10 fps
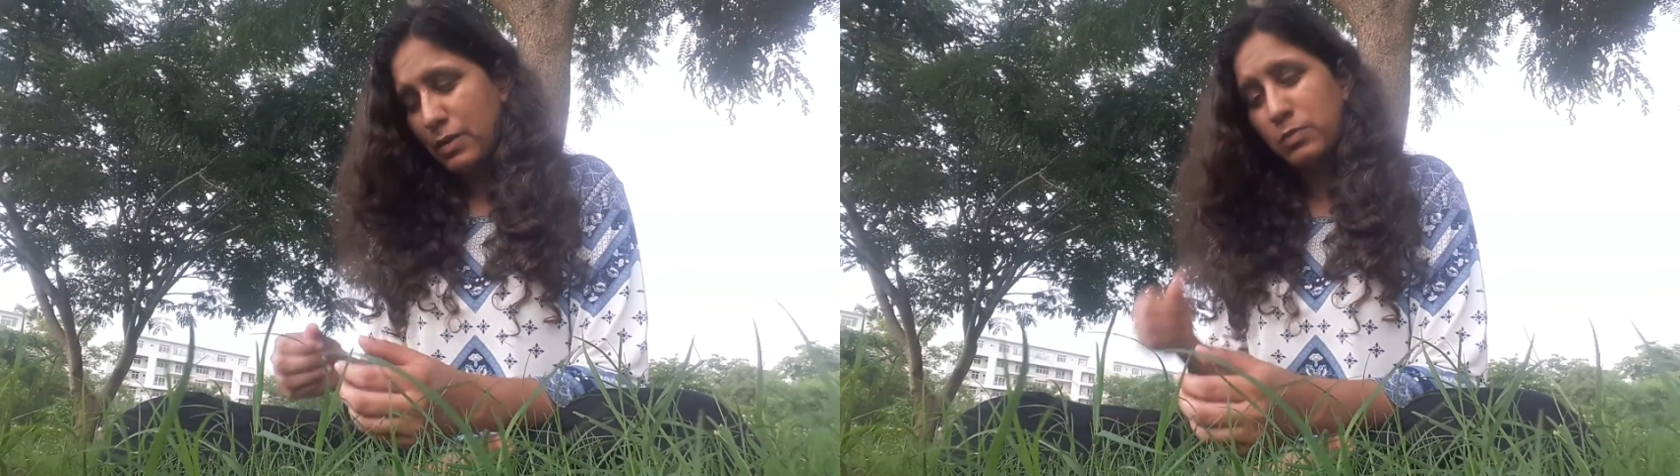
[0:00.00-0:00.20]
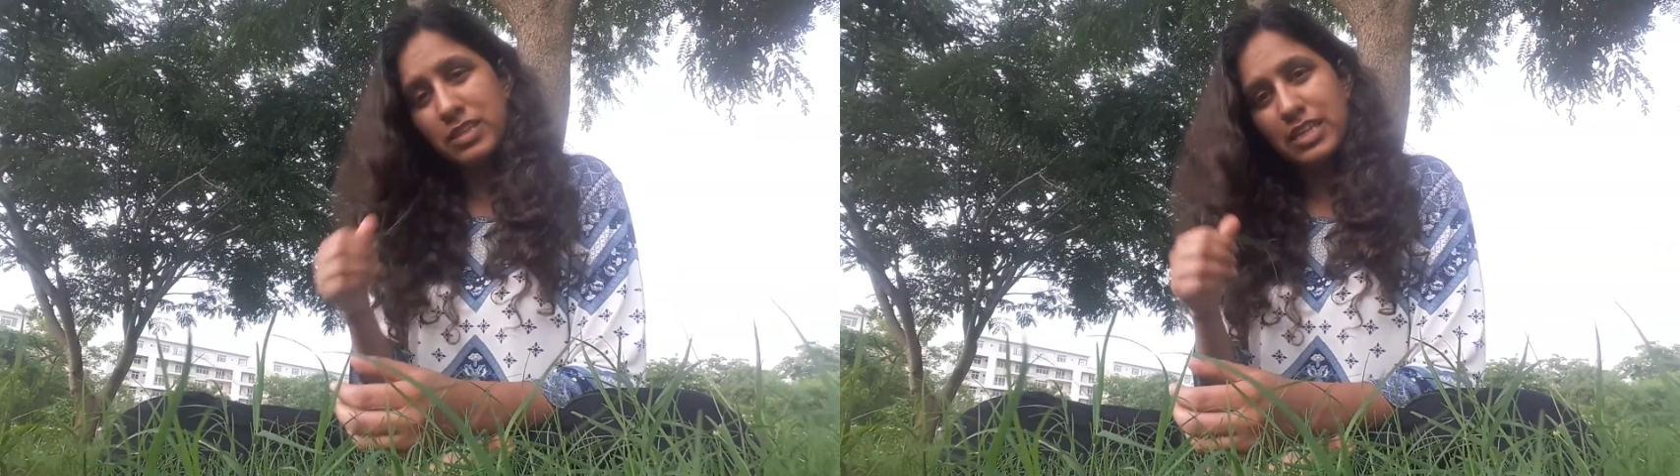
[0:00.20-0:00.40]

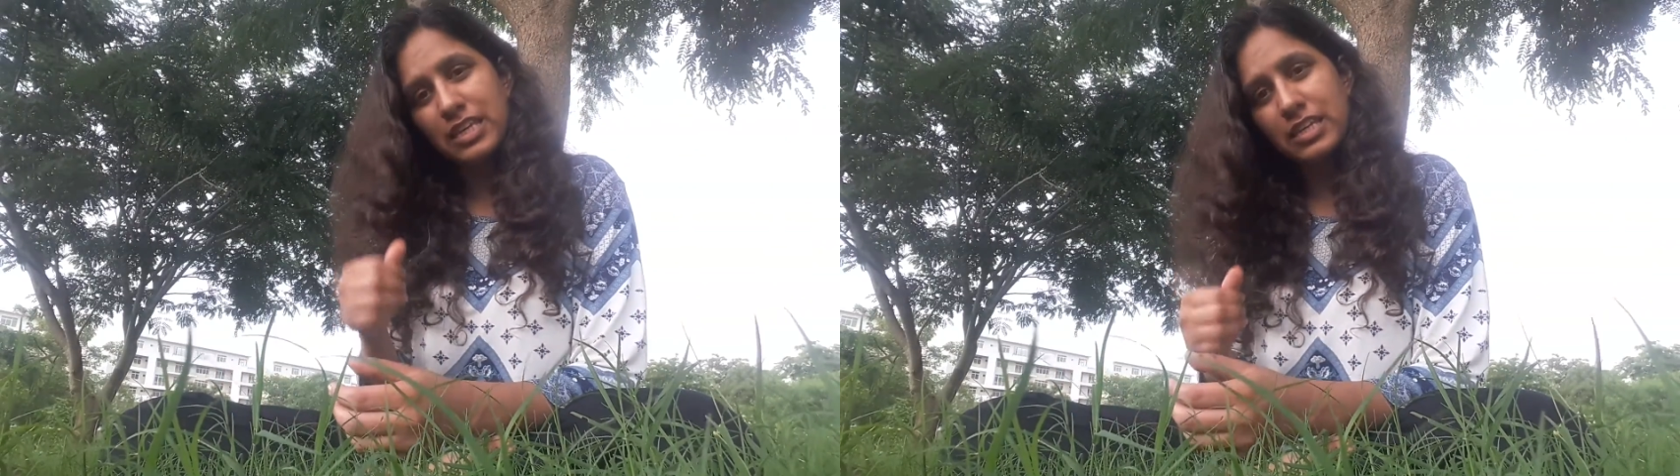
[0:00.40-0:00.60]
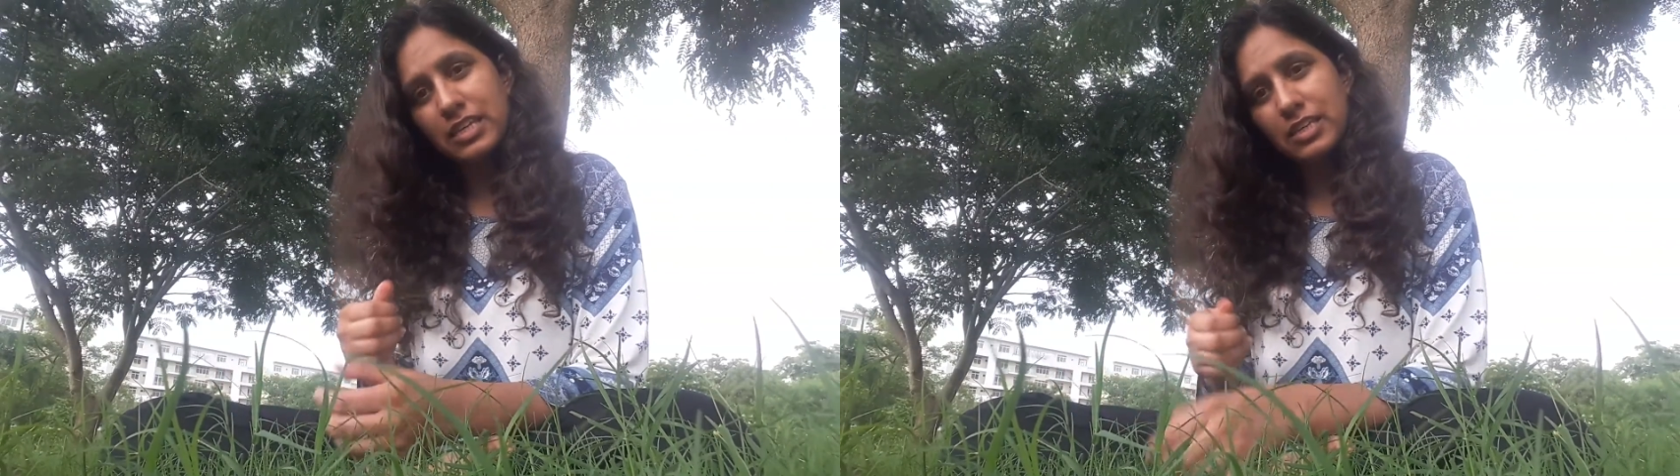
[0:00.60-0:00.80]
But
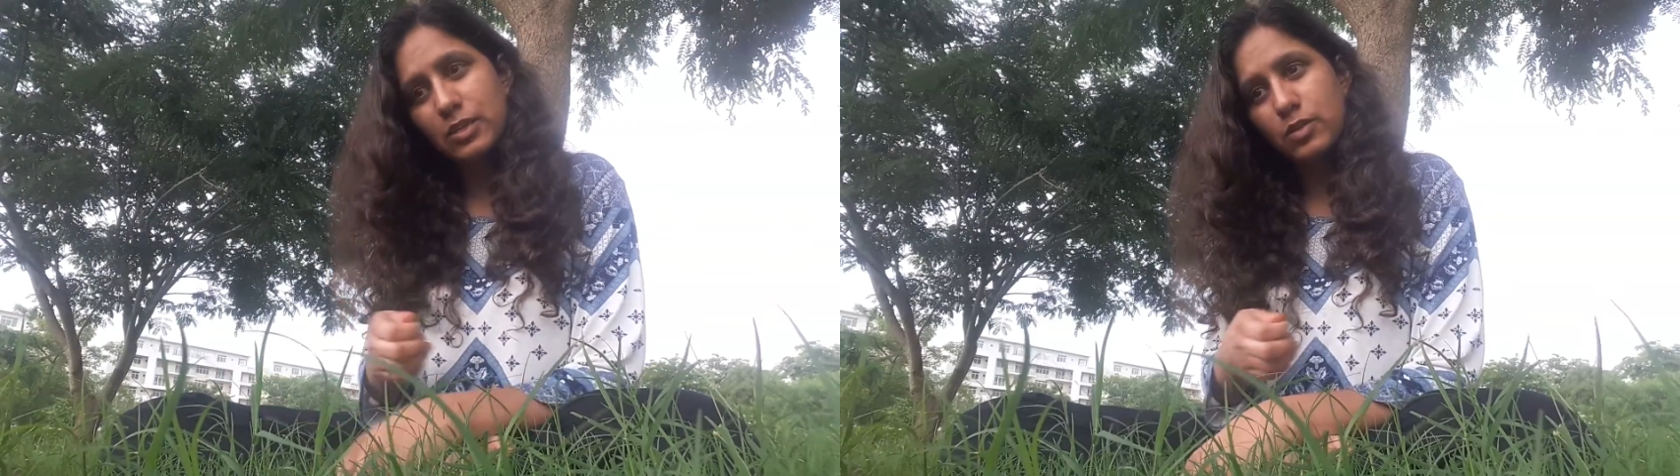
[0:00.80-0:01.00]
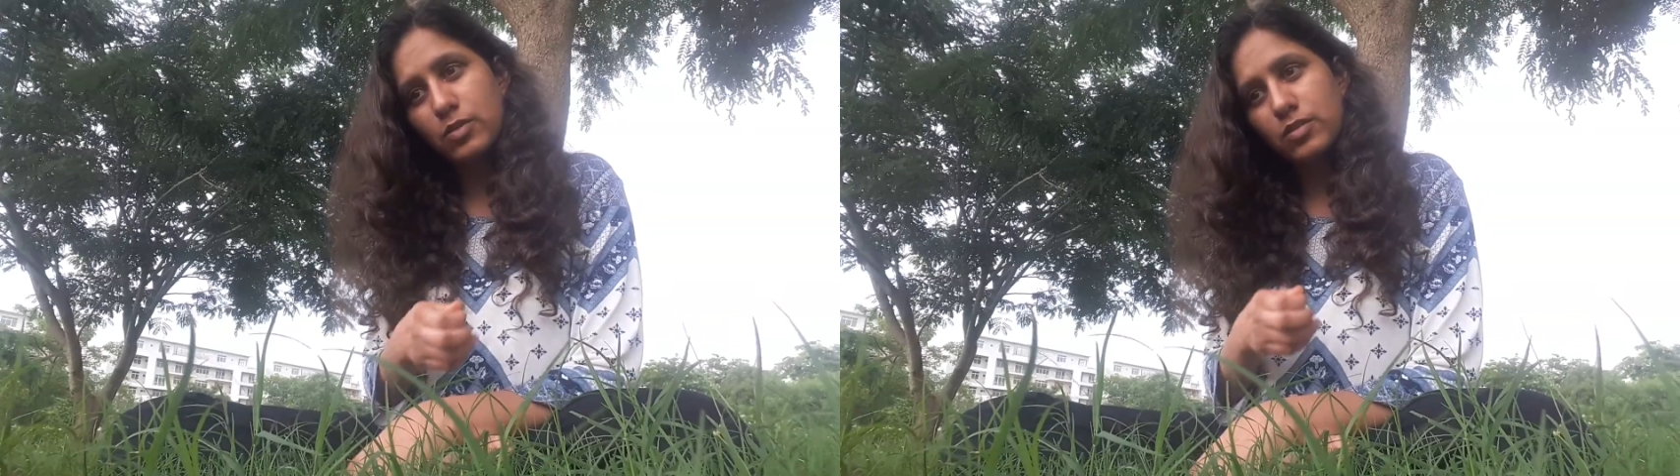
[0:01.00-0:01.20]
then,
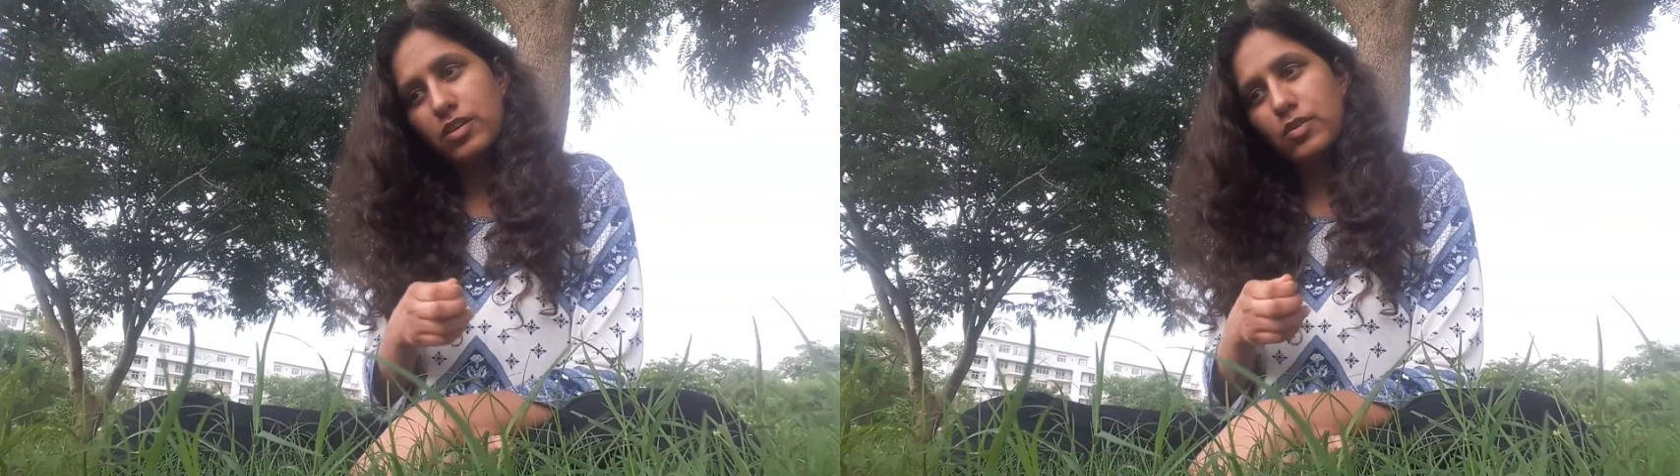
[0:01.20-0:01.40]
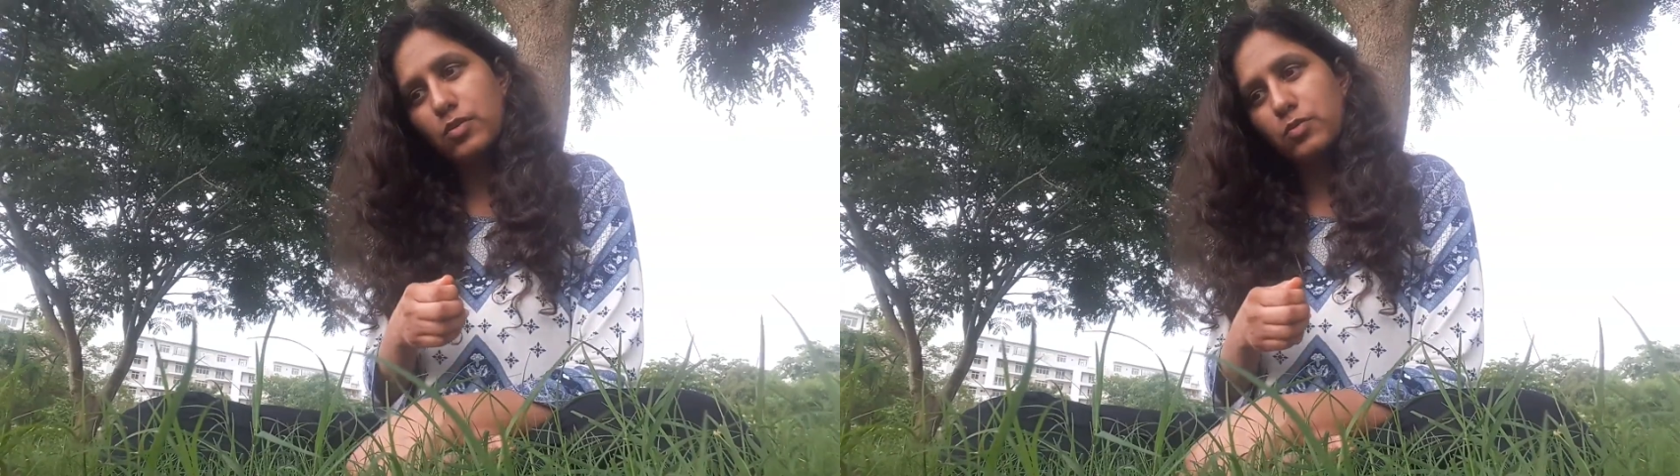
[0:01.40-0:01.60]

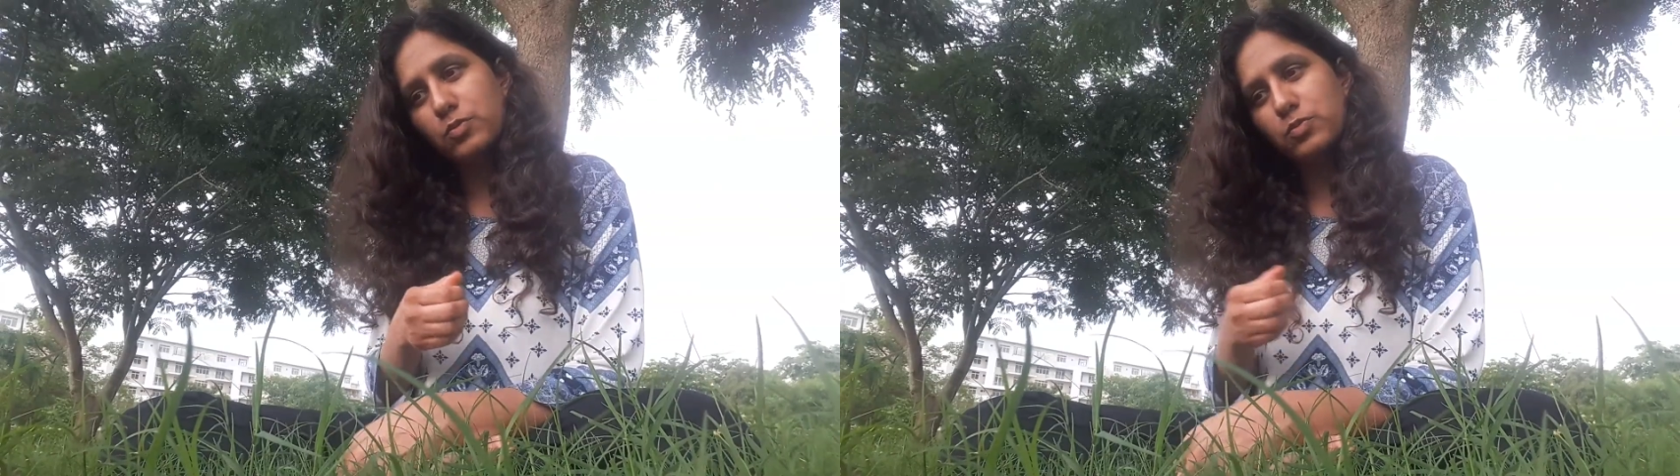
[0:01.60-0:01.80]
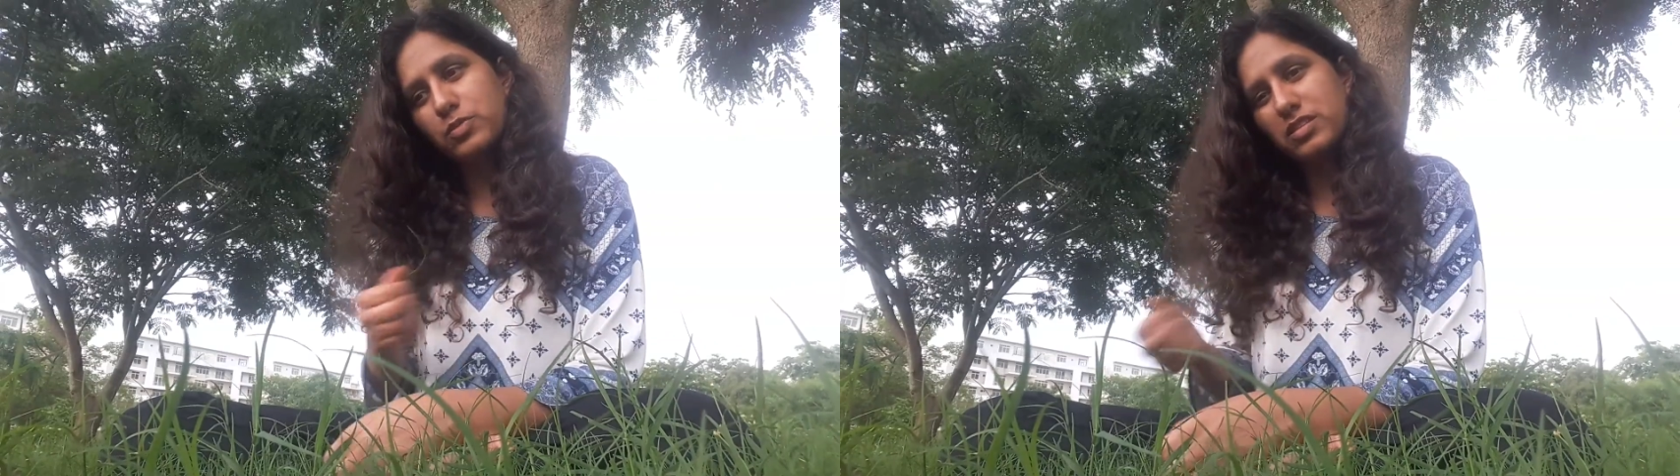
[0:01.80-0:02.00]

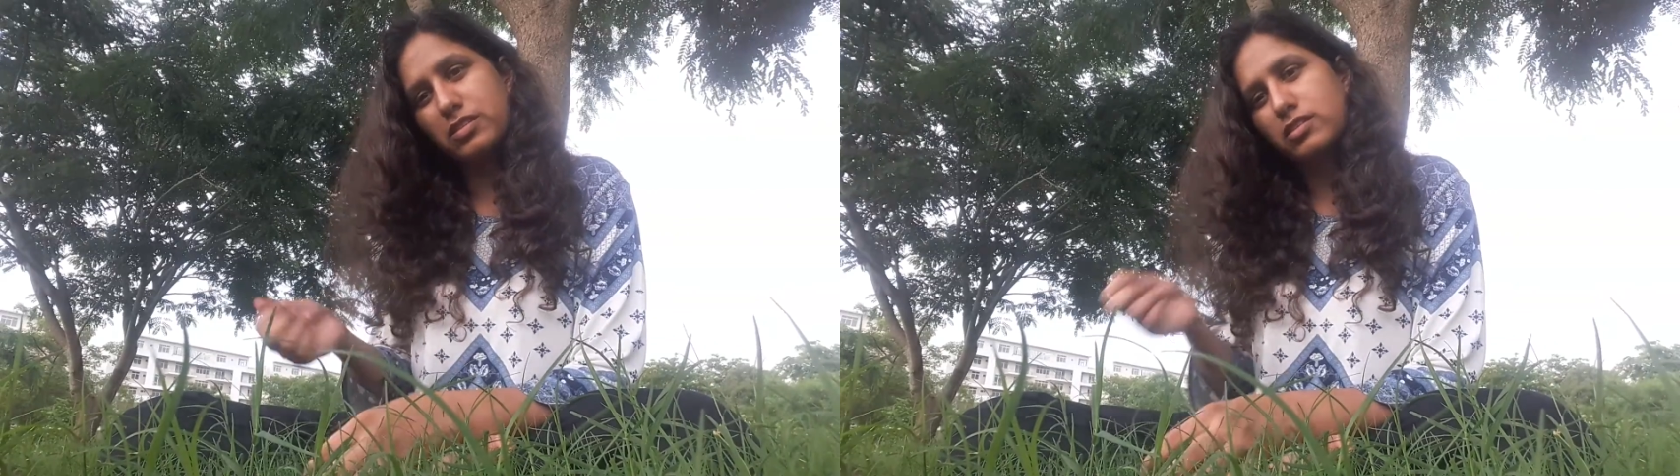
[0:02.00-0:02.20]
with